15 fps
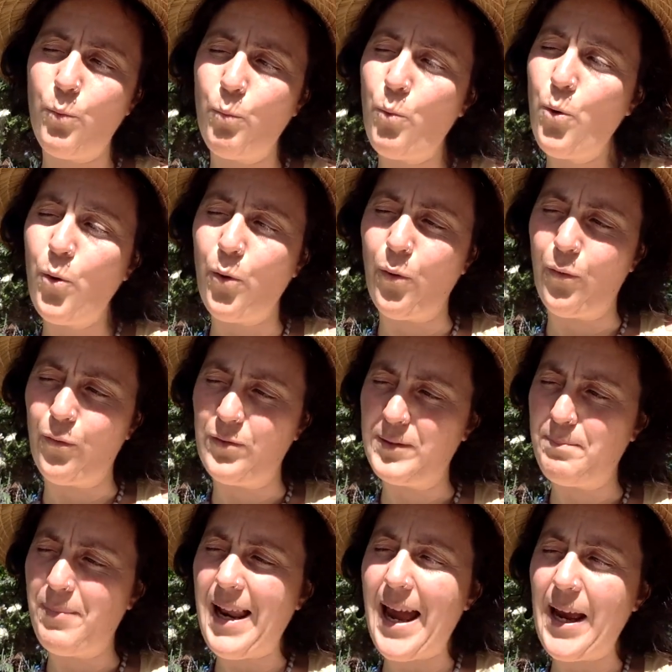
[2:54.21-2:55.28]
wolves,
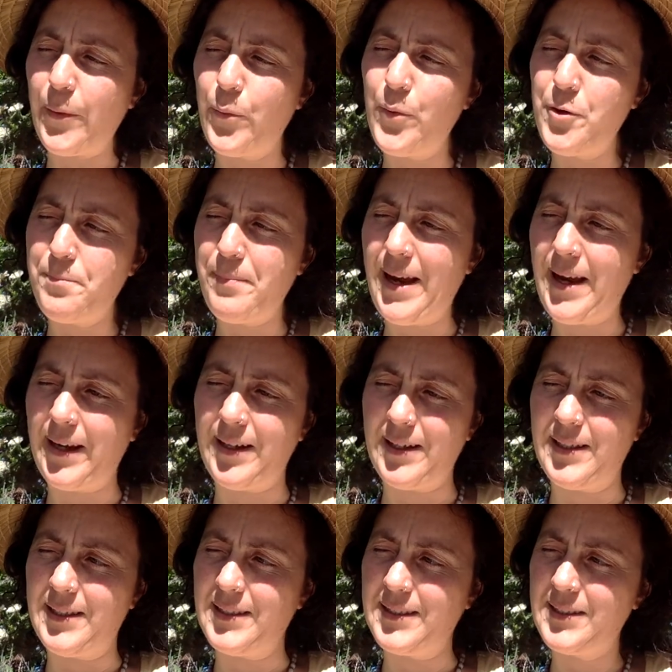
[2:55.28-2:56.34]
black
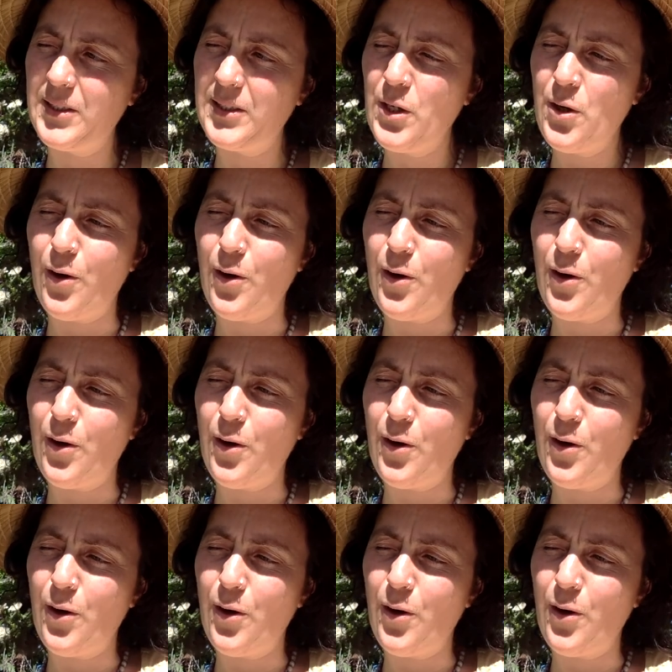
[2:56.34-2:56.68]
woodpeckers,